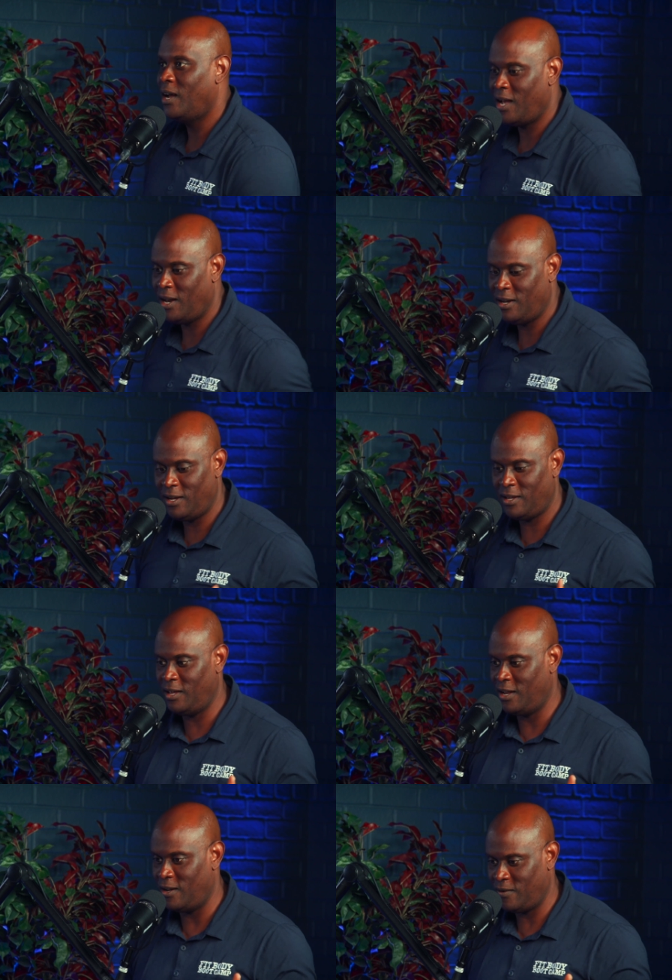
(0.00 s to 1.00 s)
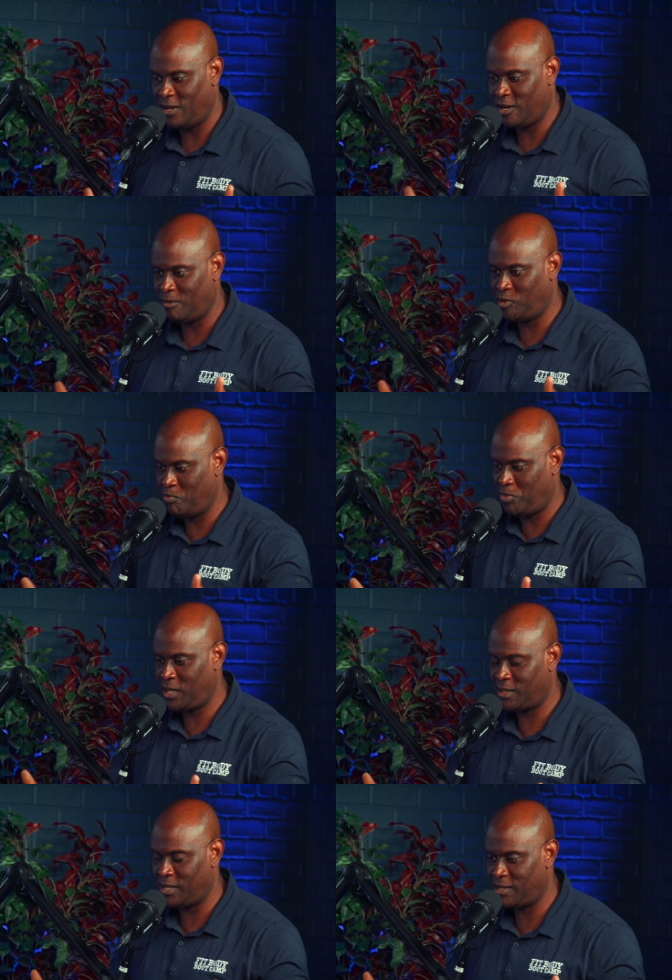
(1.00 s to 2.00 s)
And you know, here comes a
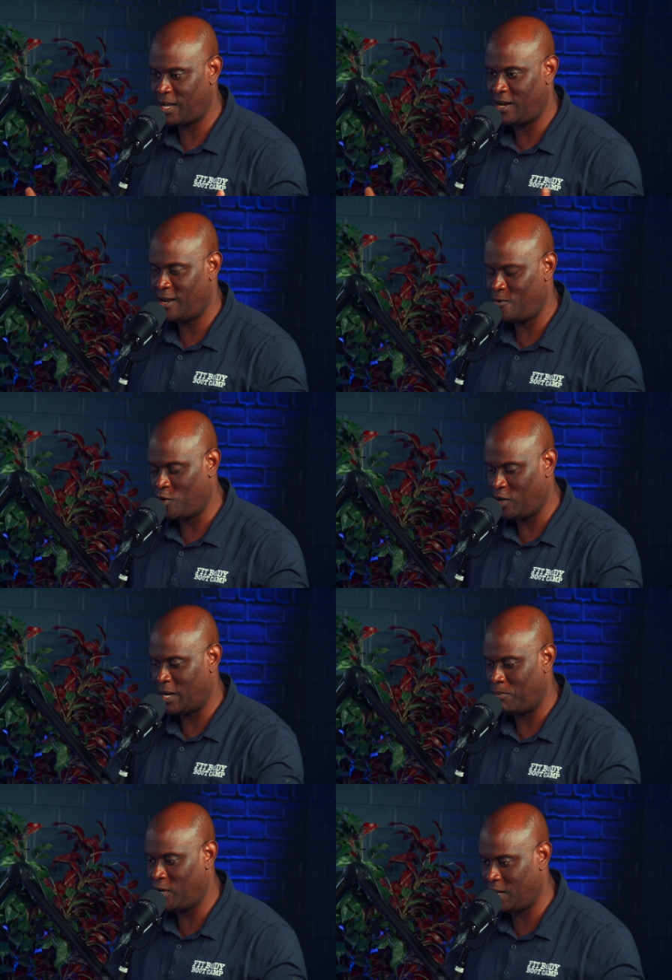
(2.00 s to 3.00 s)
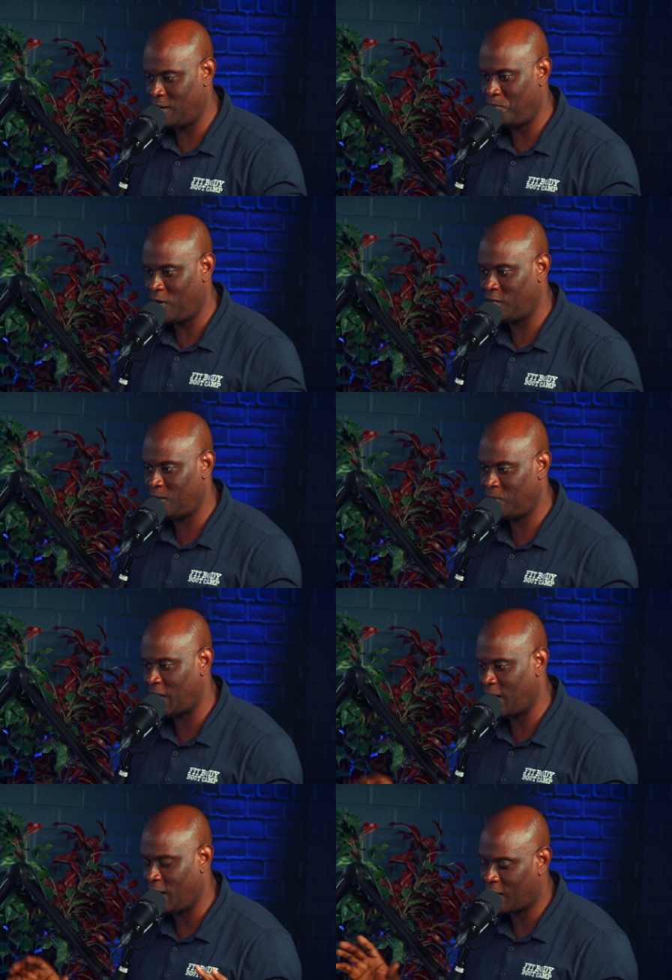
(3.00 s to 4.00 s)
business that and uh, we're looking. I'm looking at the budget. I'm
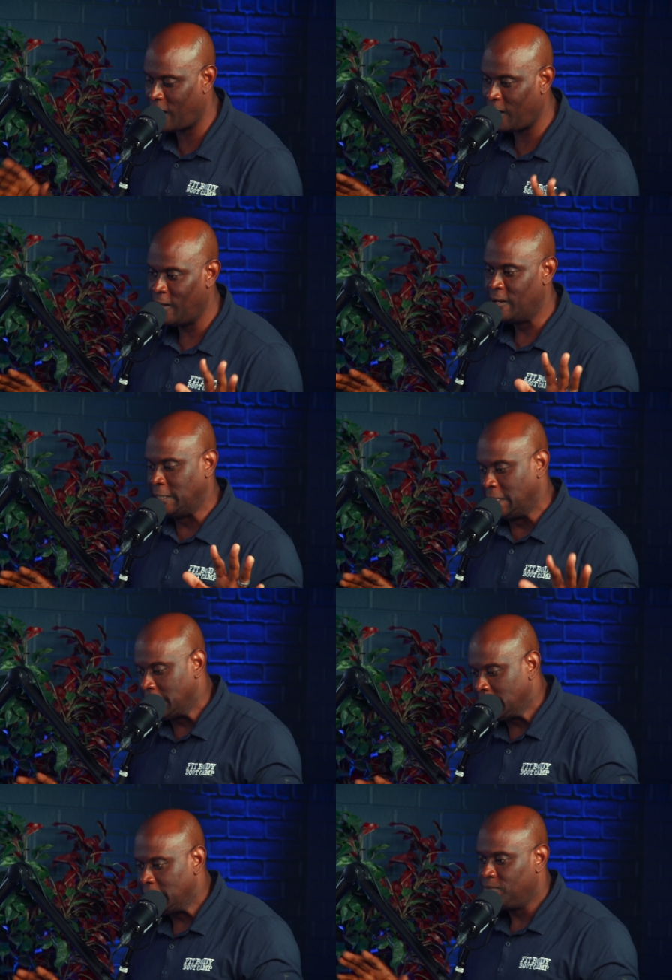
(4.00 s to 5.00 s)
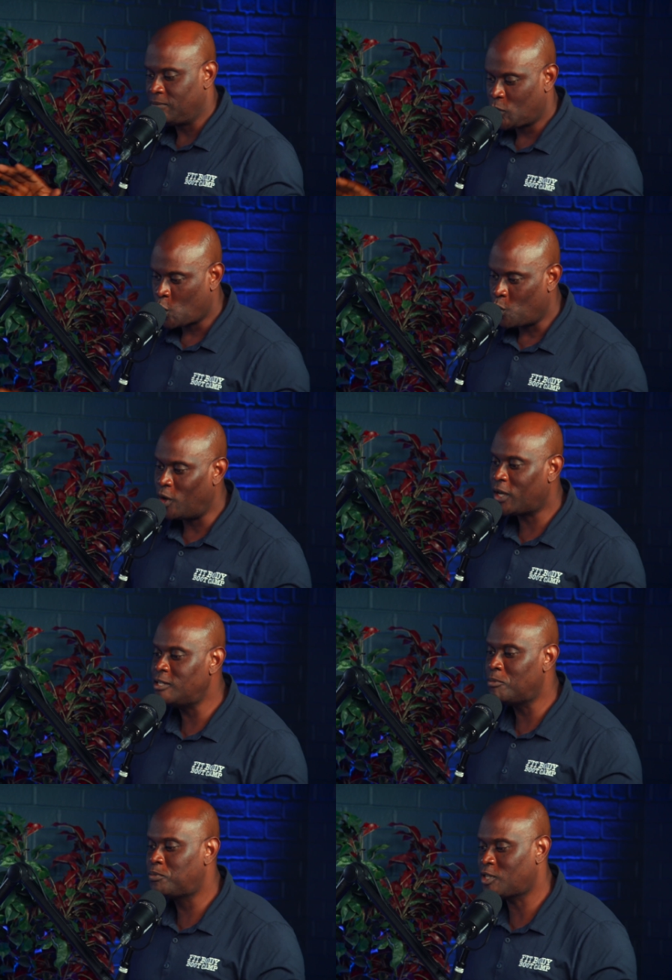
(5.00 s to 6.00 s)
saying, okay, we're looking
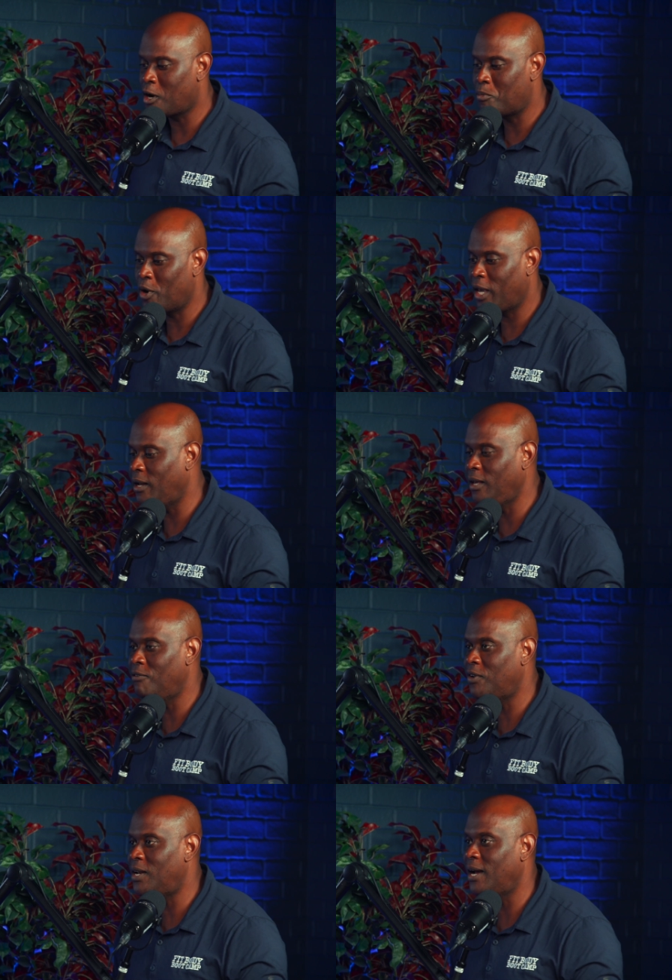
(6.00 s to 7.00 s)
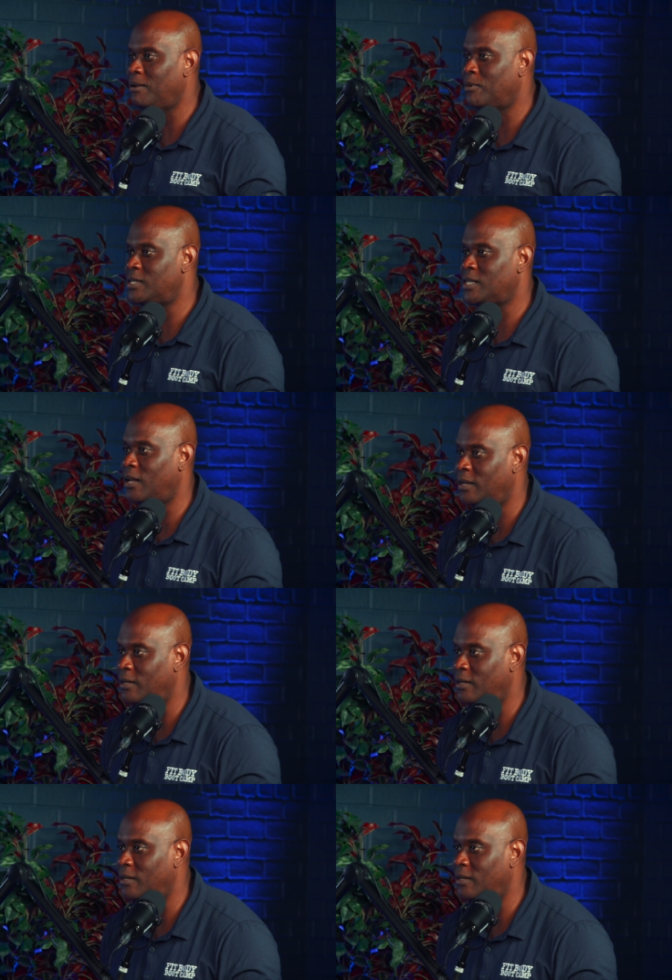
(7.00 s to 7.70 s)
to start breaking even nine months in.